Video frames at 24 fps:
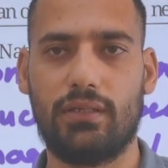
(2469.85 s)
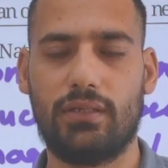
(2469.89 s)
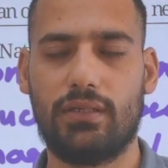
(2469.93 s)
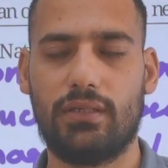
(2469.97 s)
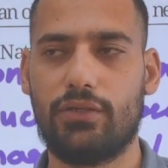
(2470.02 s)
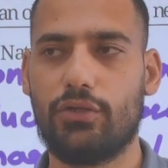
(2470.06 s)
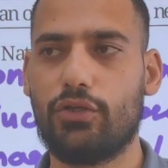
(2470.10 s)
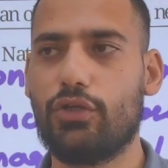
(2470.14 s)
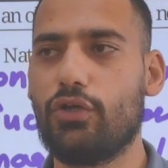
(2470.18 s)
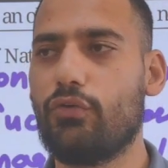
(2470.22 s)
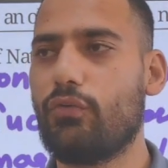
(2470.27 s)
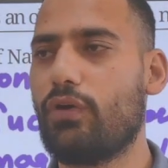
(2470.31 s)

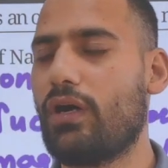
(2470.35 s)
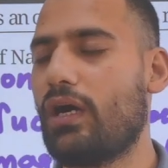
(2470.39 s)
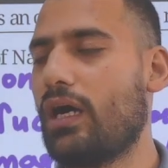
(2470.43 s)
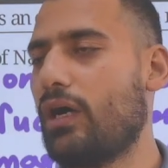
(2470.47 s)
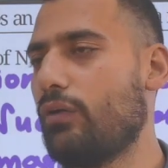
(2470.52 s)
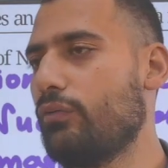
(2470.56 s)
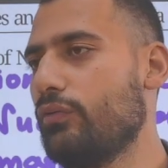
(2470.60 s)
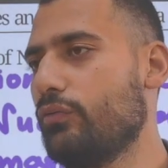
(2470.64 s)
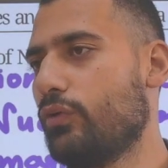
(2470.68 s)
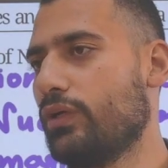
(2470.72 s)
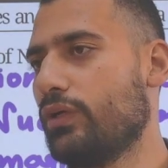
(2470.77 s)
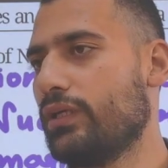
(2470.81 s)
You know
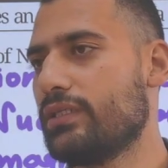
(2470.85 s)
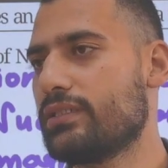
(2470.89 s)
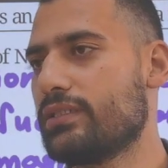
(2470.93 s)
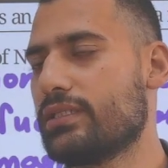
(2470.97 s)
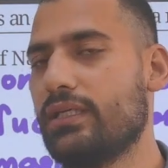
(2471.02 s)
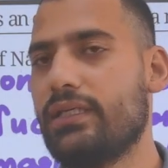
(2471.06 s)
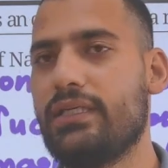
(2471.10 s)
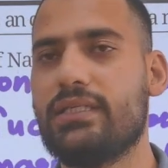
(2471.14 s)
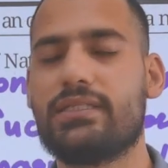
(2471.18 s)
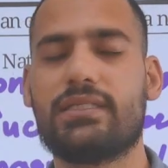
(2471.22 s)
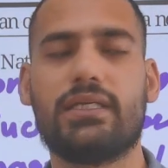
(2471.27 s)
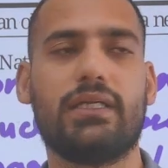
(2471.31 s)
what he said?
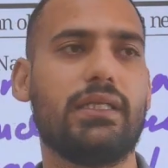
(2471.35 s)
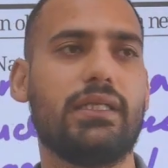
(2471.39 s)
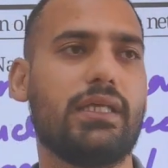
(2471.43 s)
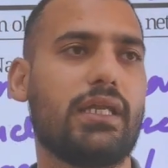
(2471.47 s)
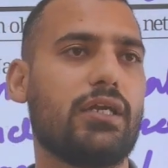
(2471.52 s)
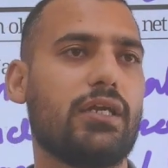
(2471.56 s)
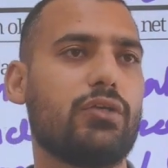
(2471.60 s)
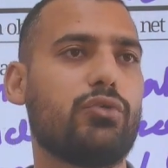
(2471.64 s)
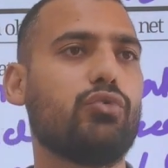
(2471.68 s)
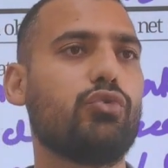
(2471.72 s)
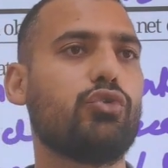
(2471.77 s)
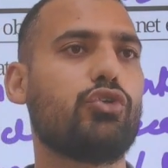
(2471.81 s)
He said there are
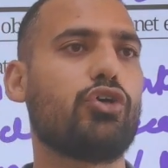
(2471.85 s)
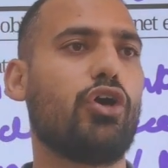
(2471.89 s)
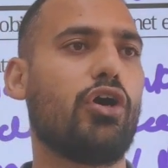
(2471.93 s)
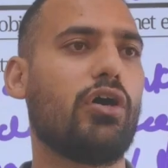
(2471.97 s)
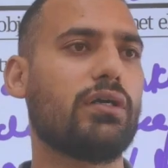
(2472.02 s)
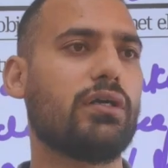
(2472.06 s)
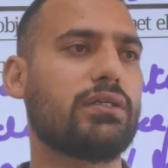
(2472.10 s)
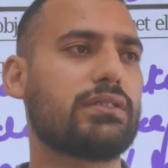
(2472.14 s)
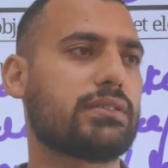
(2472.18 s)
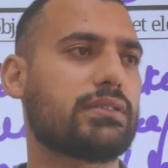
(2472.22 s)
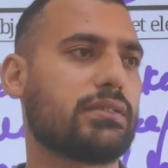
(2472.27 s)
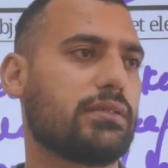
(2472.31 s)
two
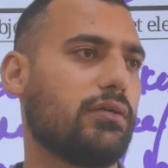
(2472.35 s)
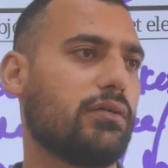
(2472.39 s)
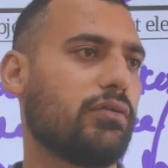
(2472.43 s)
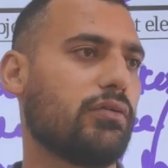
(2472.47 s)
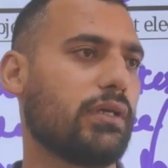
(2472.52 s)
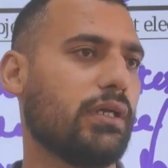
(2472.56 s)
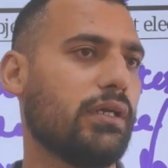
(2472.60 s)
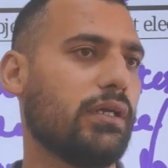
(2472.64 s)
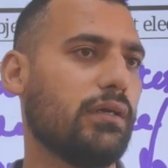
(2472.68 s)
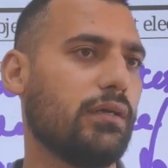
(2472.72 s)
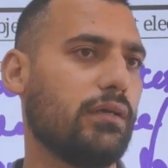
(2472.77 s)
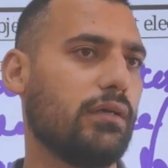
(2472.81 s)
dogs,
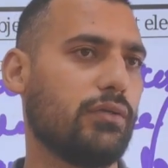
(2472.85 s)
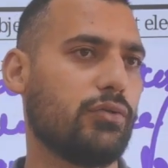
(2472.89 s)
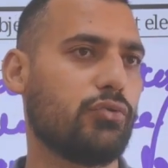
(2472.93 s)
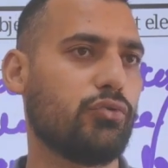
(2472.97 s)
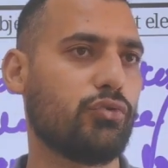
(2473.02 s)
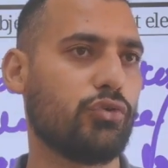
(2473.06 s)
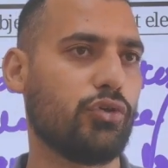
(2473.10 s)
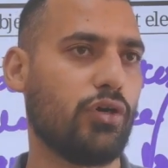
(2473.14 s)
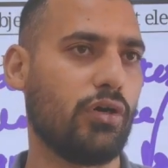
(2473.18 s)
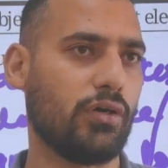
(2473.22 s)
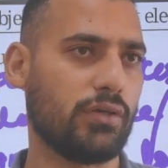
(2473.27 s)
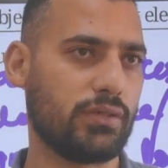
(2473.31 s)
okay? Two
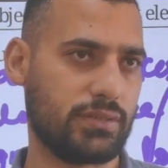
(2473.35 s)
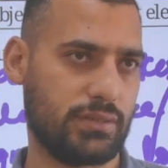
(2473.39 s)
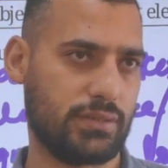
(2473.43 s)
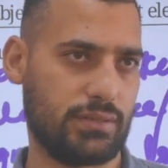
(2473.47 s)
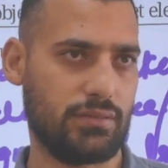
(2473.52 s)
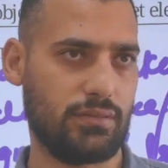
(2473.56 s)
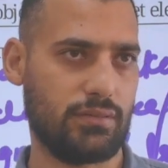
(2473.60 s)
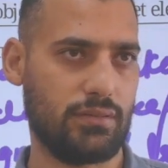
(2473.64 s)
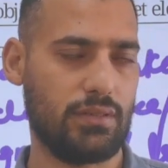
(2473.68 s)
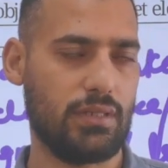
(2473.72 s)
dogs.